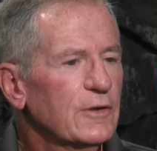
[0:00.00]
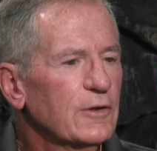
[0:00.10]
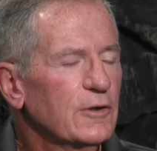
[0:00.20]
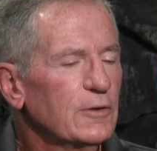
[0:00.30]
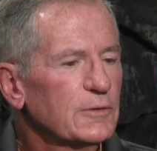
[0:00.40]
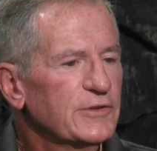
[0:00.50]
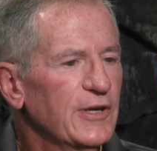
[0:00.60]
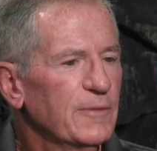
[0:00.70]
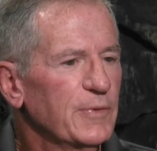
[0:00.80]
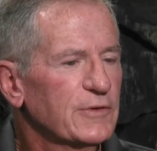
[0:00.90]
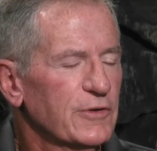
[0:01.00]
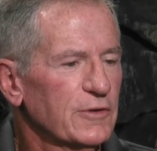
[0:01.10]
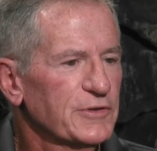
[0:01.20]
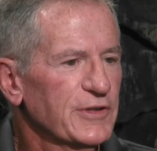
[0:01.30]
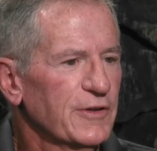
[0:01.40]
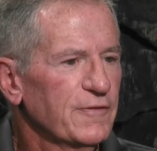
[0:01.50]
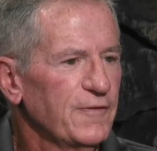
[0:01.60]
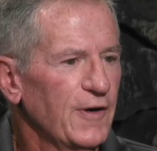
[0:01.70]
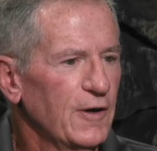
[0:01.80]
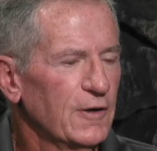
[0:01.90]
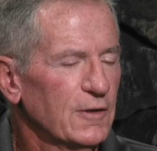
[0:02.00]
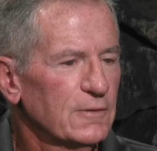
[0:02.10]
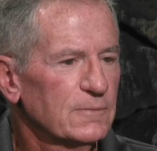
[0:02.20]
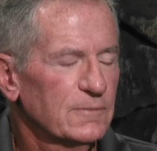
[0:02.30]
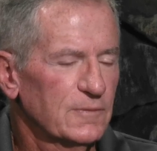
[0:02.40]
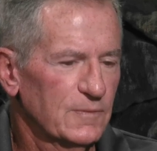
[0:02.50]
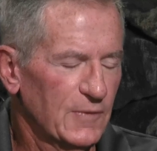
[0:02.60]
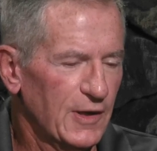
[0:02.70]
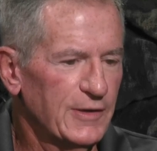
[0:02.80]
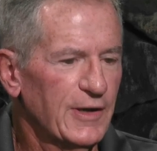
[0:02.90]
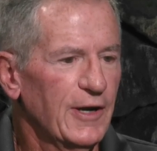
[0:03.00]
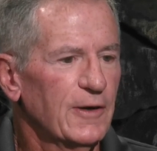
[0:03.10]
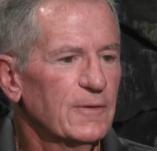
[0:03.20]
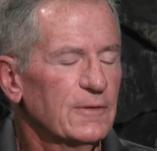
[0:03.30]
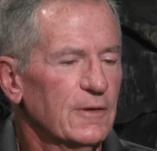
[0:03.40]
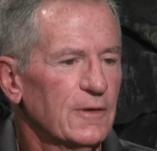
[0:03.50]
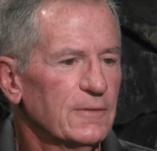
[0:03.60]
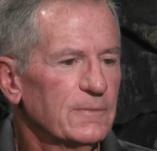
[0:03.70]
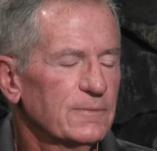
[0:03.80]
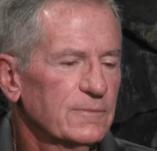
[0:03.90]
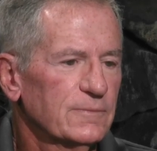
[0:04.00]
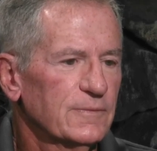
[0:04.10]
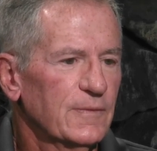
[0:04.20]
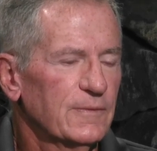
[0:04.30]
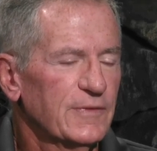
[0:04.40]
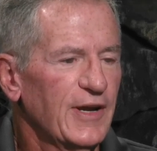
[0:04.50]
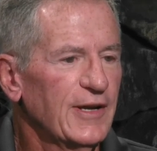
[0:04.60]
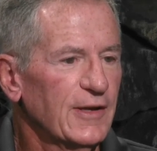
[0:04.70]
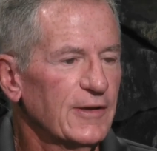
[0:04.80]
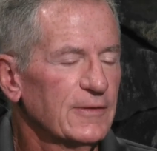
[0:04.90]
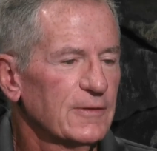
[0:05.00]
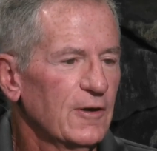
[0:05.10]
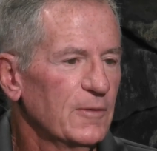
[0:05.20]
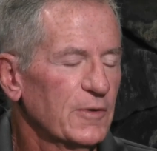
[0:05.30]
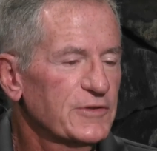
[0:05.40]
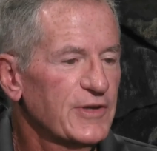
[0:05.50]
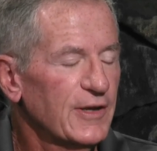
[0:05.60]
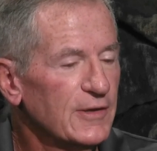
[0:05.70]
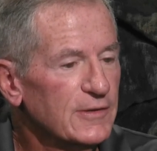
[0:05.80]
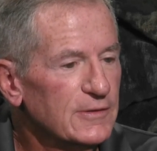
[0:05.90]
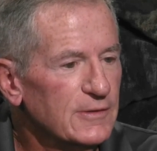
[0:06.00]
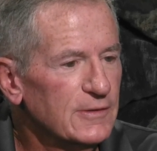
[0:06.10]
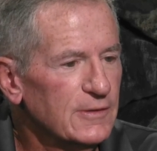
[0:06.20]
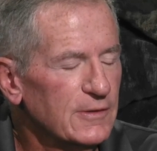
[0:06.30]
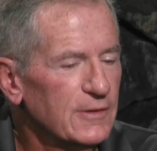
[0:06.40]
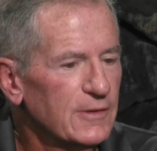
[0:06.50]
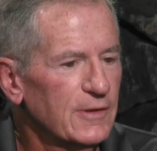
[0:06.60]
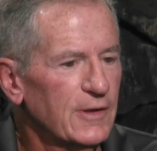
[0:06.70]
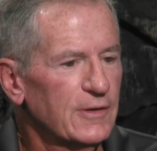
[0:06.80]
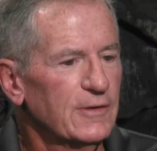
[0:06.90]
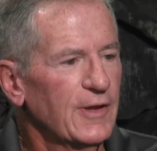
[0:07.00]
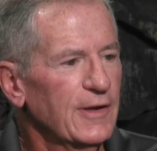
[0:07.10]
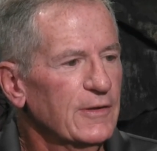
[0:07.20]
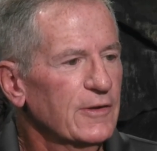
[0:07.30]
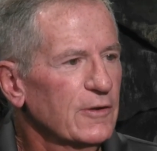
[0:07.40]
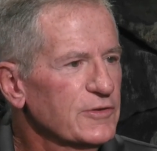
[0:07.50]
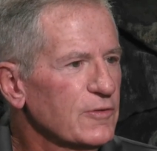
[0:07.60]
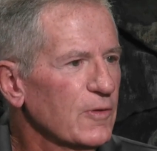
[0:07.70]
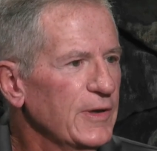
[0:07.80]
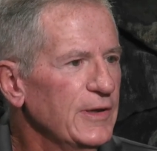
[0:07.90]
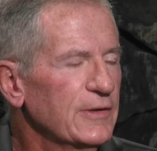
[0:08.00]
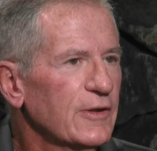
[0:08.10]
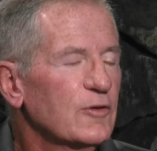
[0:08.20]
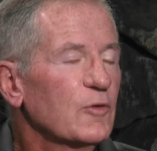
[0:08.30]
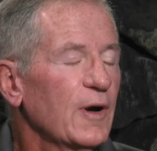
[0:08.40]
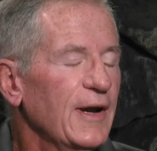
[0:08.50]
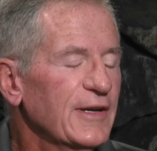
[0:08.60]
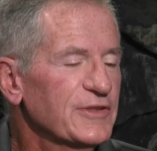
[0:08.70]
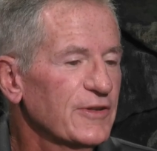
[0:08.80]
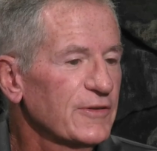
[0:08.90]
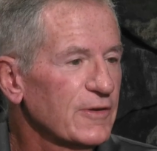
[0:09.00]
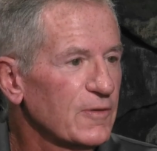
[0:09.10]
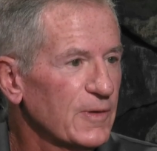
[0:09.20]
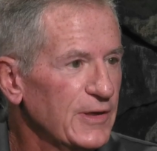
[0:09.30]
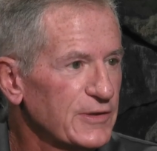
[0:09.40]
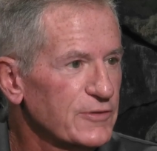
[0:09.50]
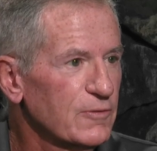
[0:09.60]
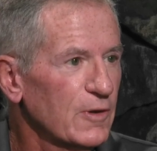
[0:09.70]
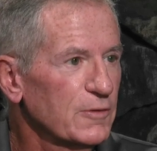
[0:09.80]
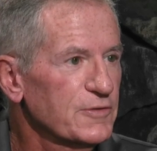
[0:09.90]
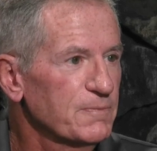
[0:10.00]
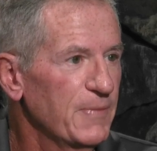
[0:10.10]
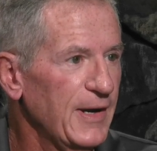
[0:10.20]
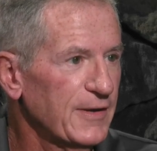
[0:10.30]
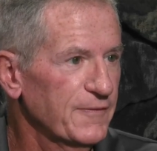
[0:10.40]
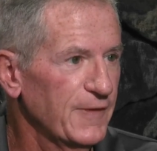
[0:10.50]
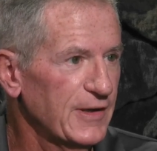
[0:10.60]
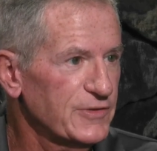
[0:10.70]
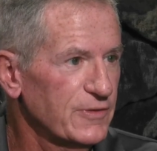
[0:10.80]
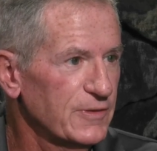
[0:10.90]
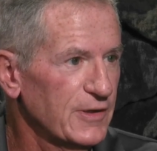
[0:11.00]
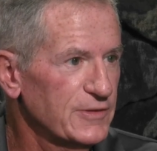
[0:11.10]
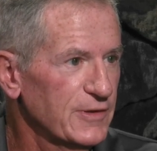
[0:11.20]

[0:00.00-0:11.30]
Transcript: cool temperatures in the fall, like now, are daily, almost daily, the grass on the greens grows back faster, doesn't it?